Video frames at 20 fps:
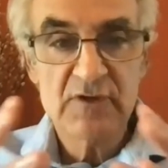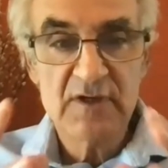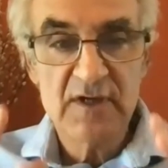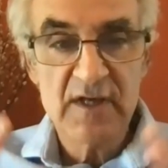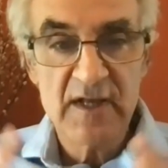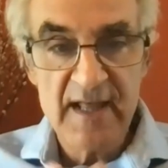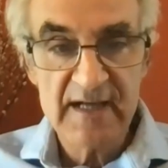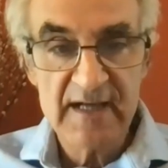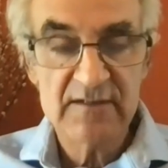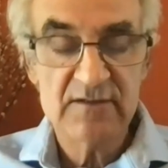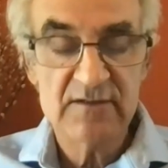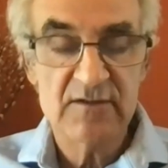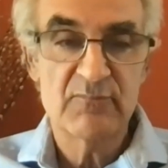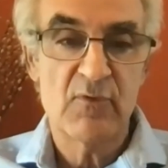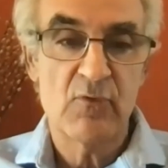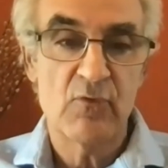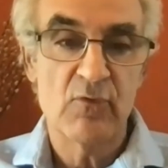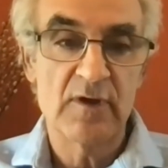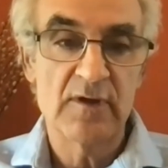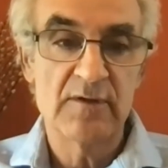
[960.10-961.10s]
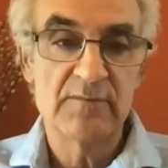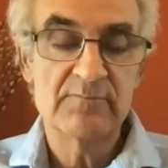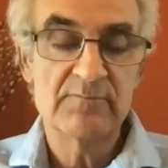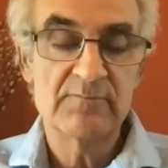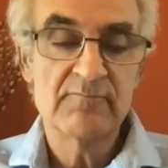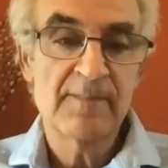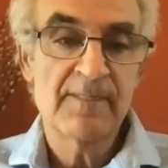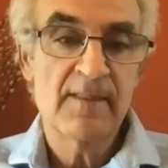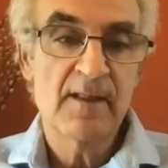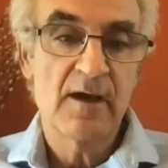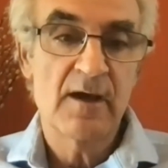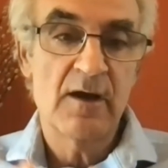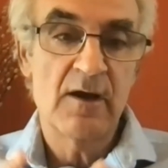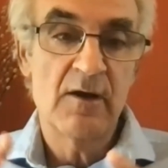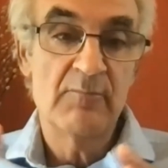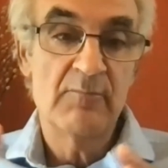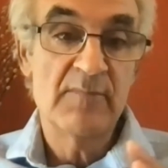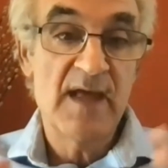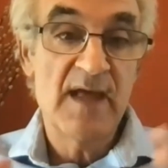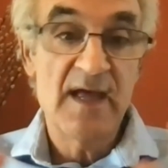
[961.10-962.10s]
connected point.
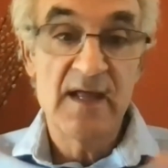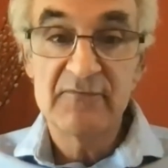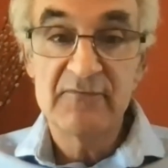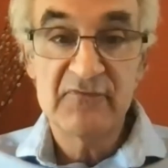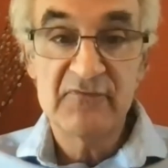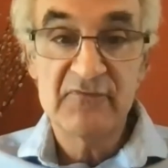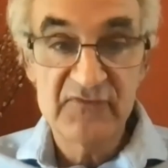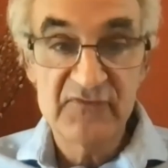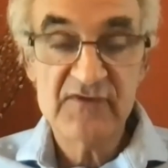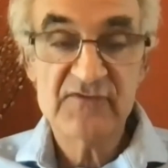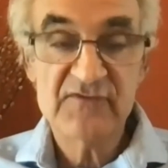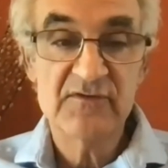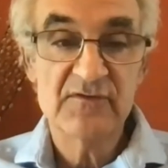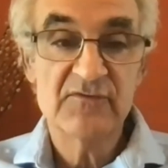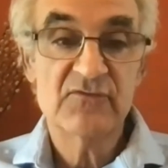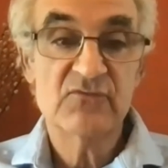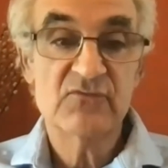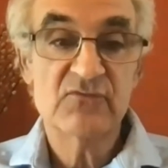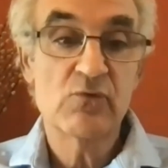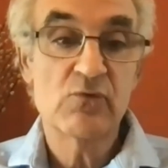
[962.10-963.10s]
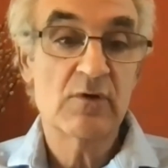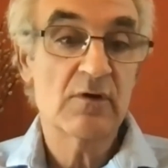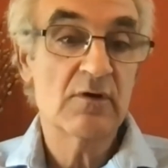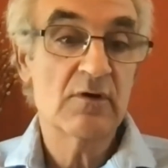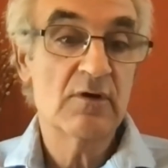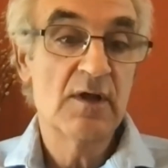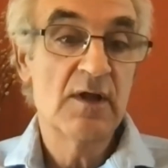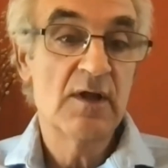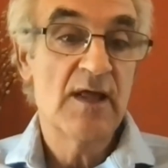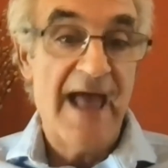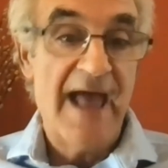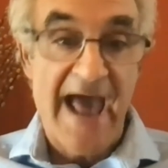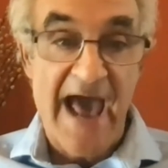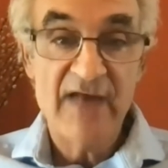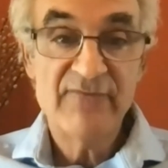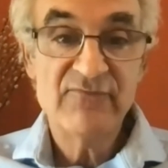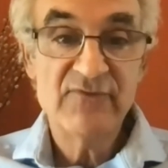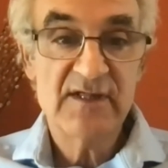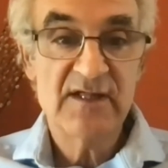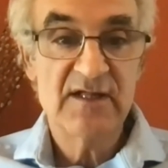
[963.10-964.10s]
Um, and physicians were
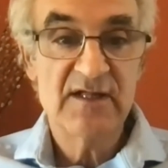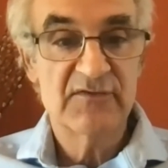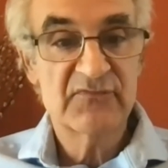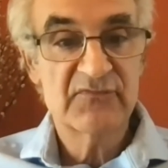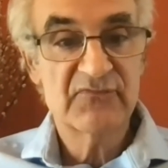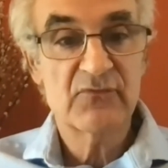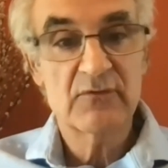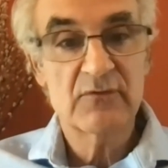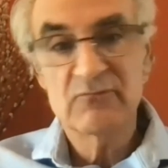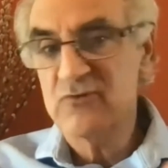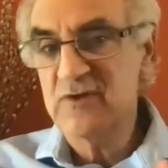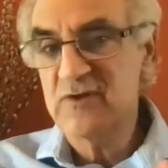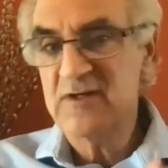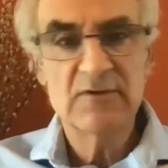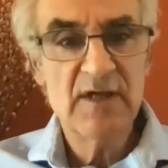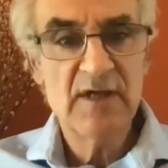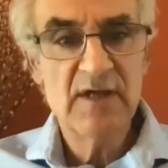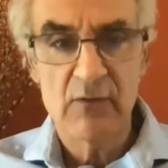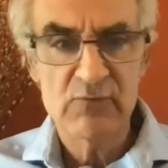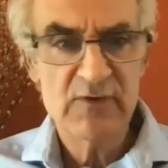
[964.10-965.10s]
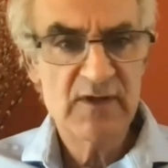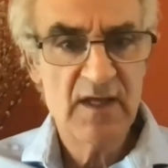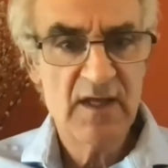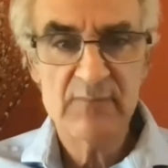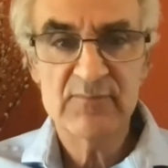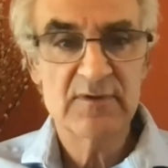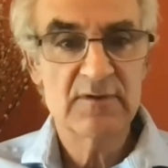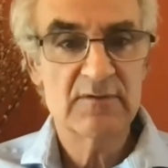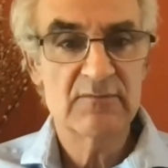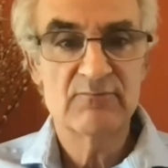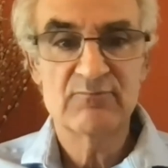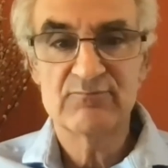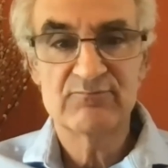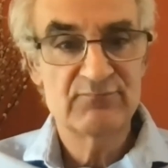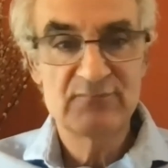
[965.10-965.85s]
advocates for, we, yeah, we can't be,